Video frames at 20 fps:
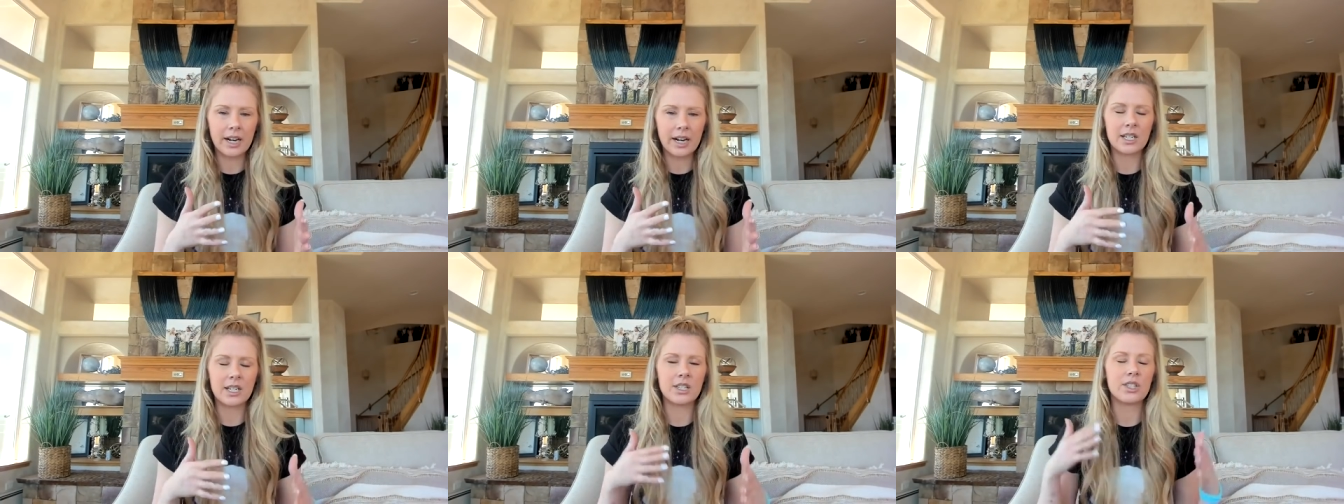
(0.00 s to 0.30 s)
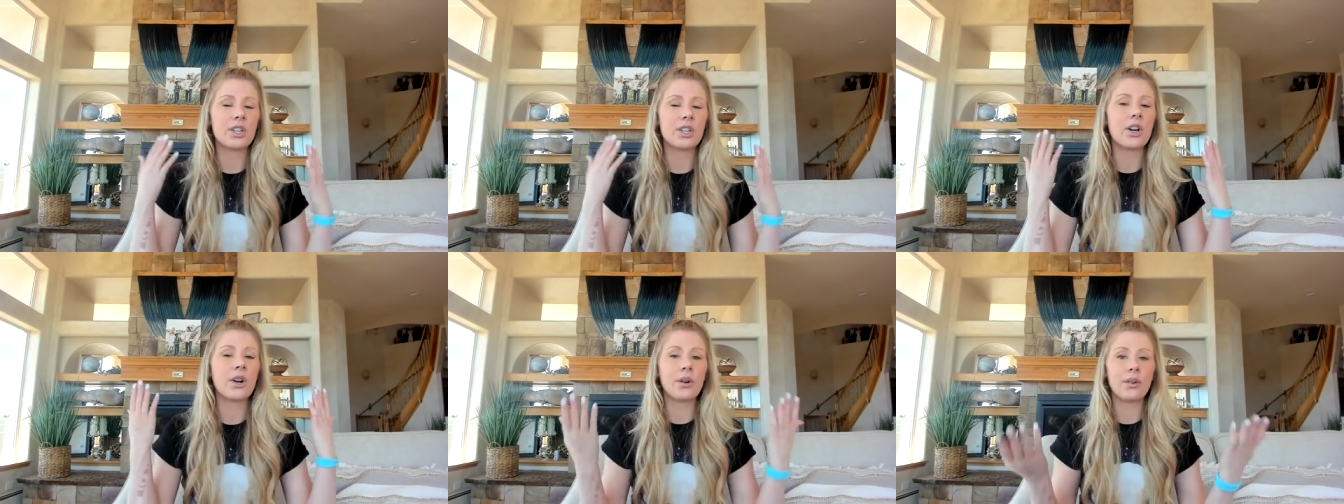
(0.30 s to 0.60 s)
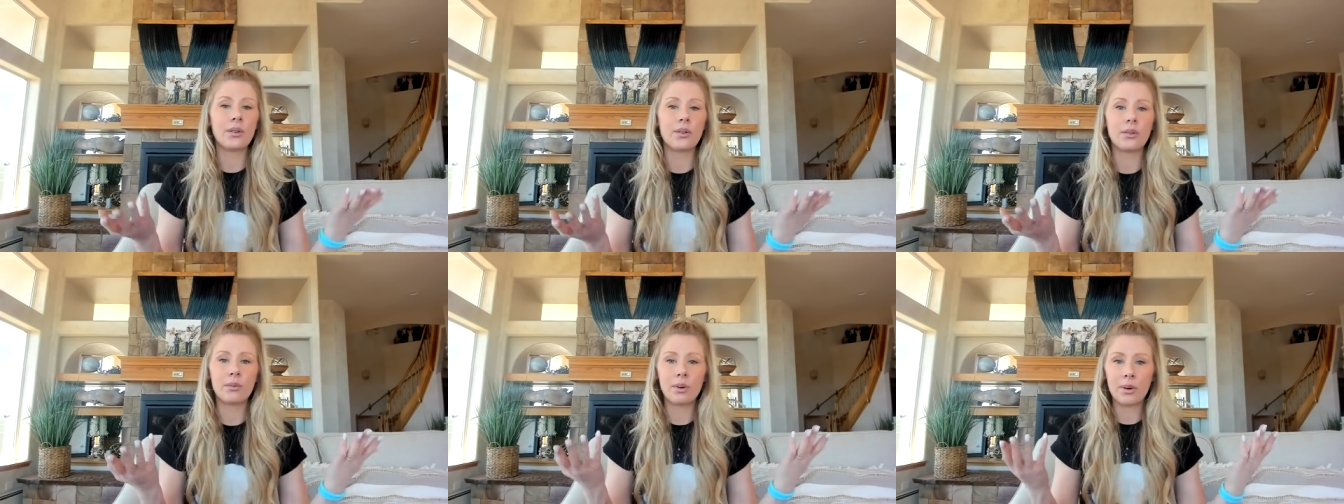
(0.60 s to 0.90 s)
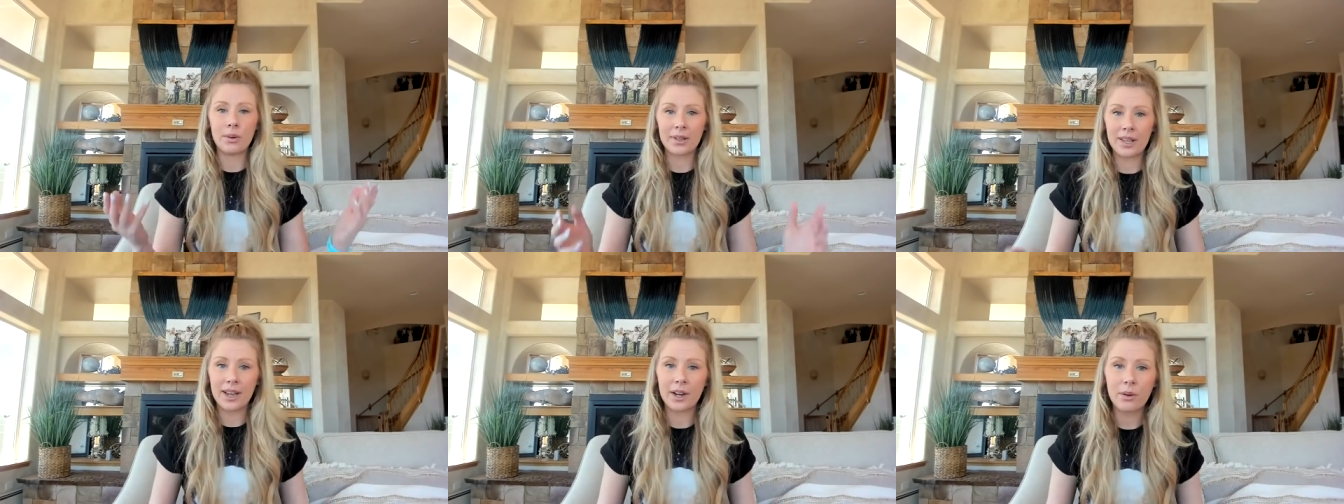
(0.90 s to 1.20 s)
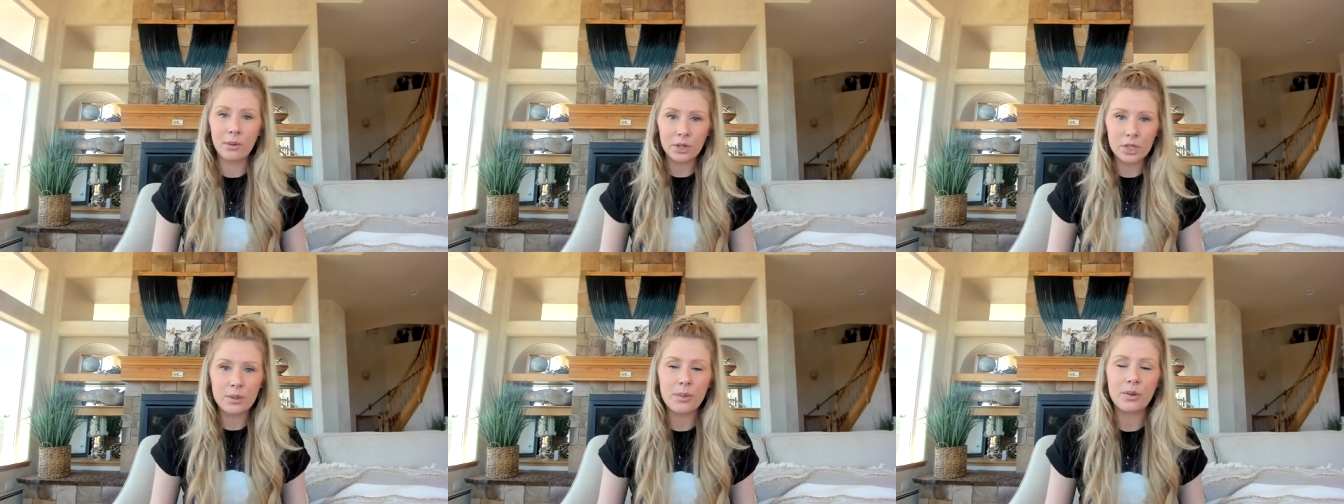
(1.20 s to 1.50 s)
And so we were like,
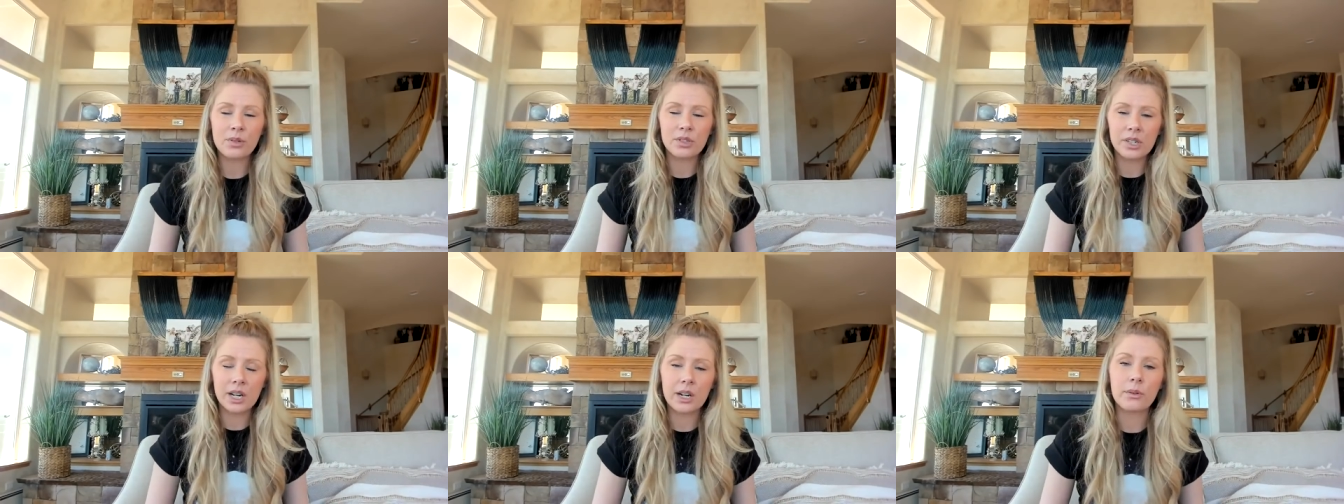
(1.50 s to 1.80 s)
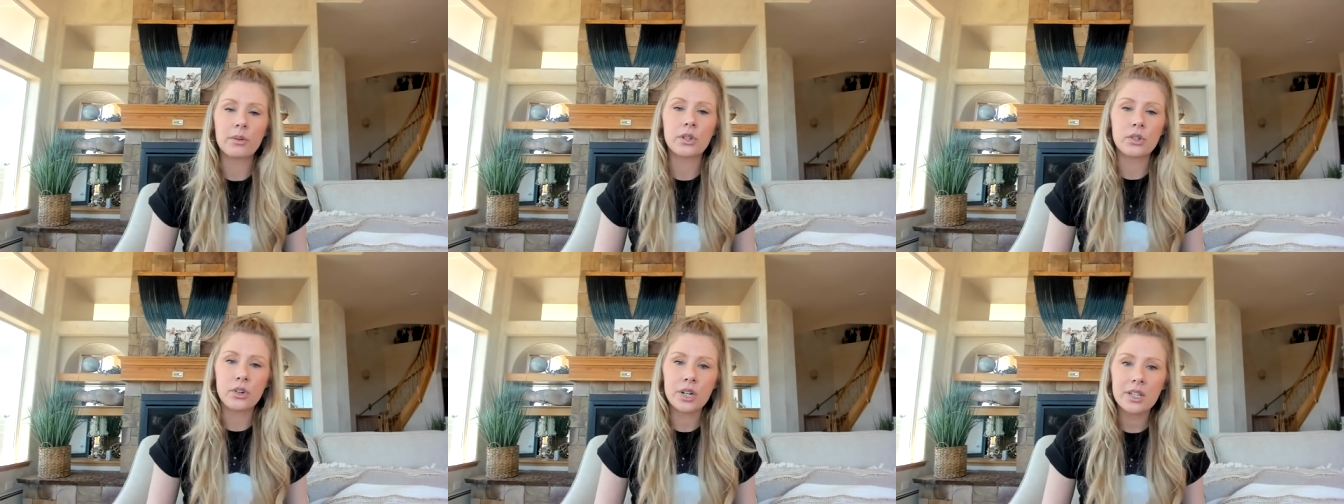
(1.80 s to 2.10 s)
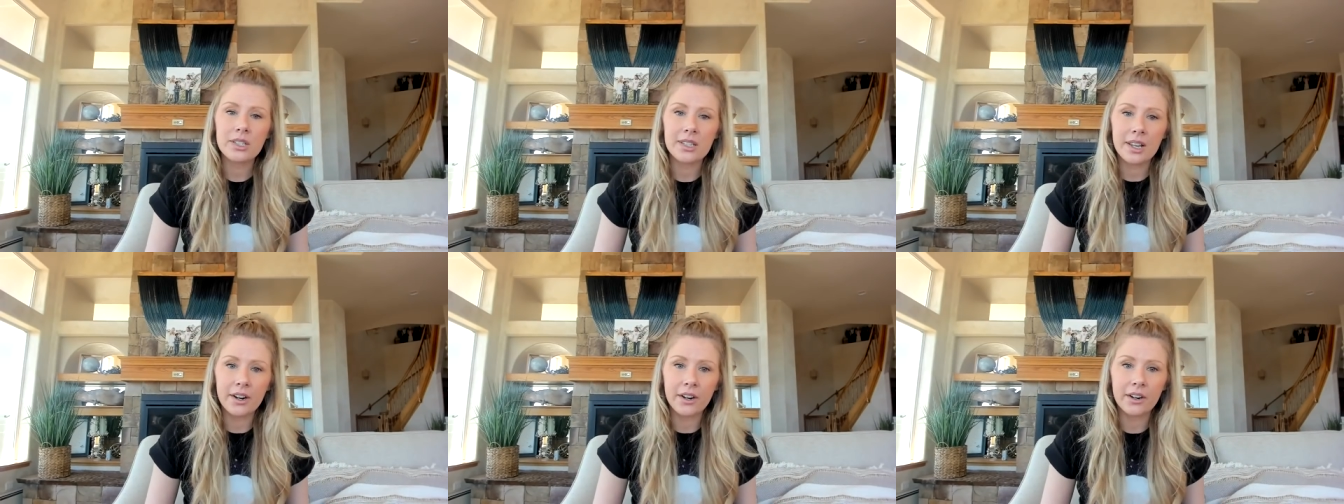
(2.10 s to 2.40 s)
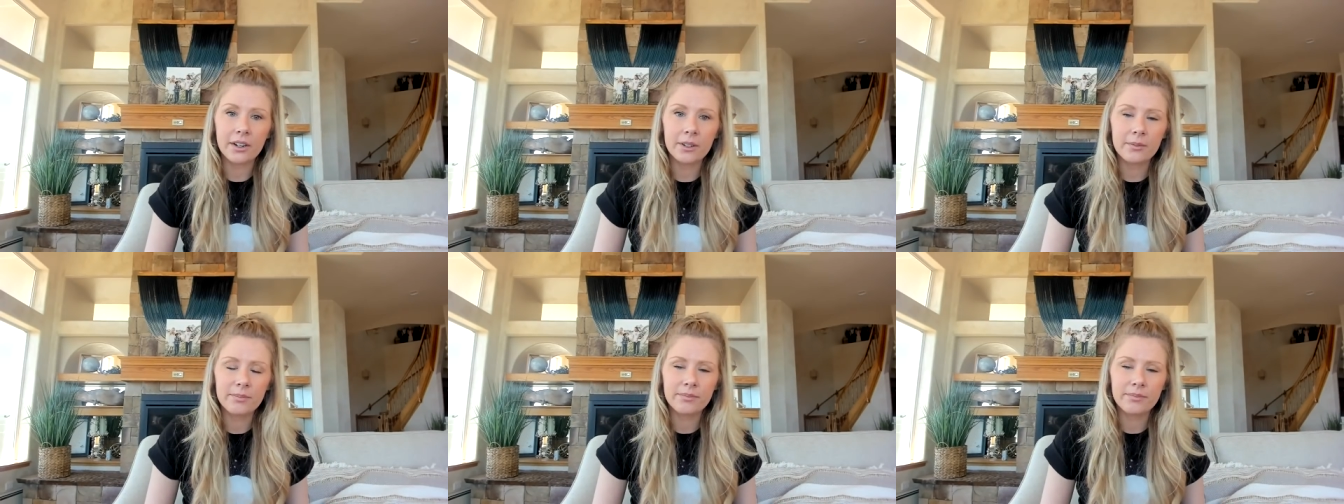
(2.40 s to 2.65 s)
we're supposed to get a retreat center.